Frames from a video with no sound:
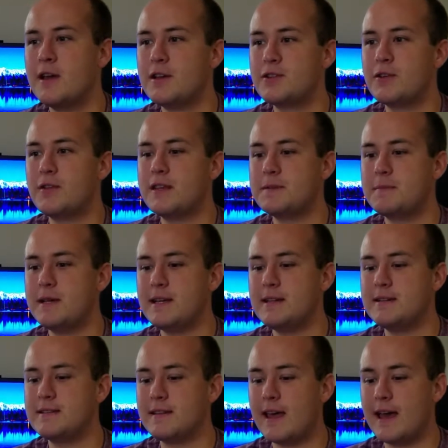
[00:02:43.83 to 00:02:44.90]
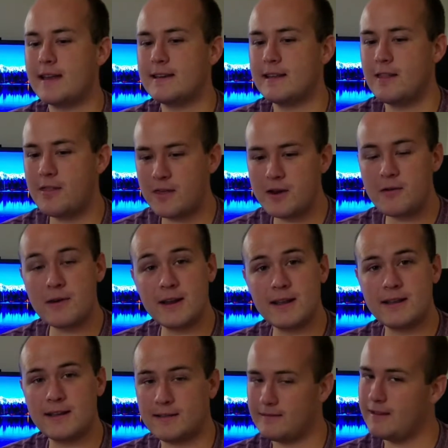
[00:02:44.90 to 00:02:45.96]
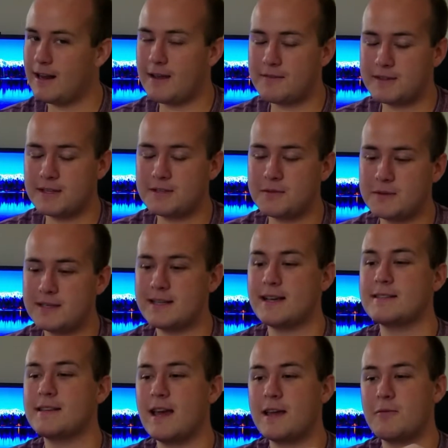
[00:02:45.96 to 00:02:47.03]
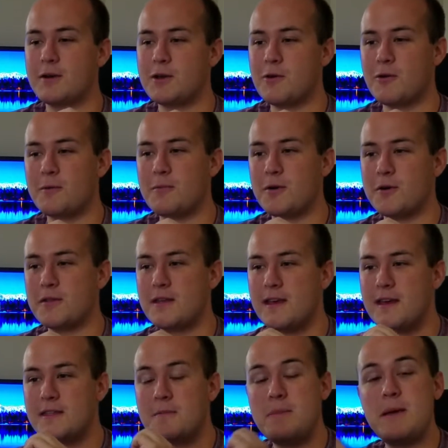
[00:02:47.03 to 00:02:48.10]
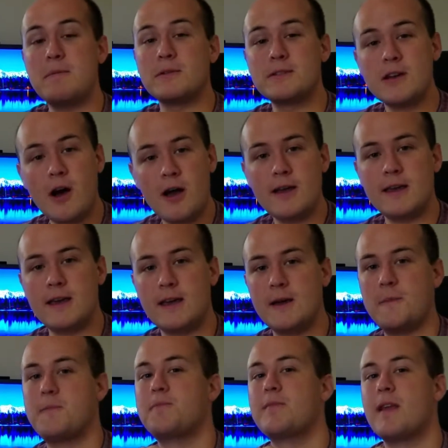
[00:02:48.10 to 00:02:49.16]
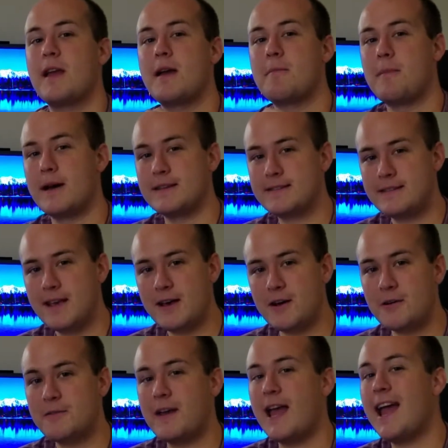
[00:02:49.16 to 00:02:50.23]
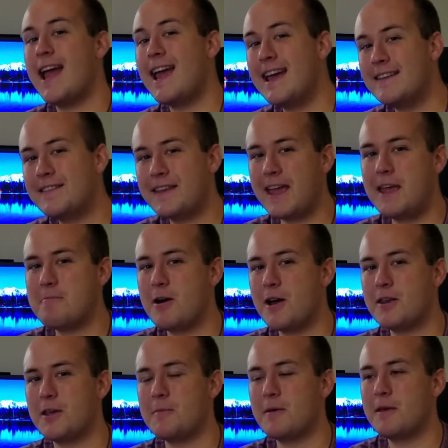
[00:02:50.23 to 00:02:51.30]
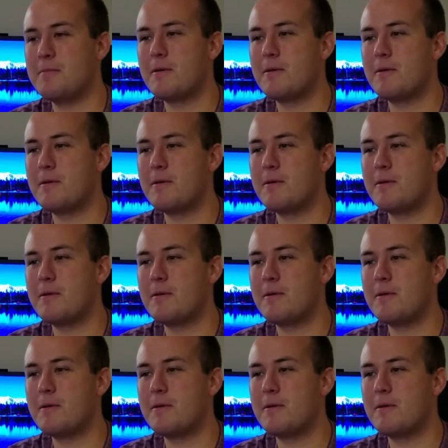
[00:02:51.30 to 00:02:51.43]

So this means that in theory, and I haven't done too many tests, I can record both the people talking, myself, and the game audio.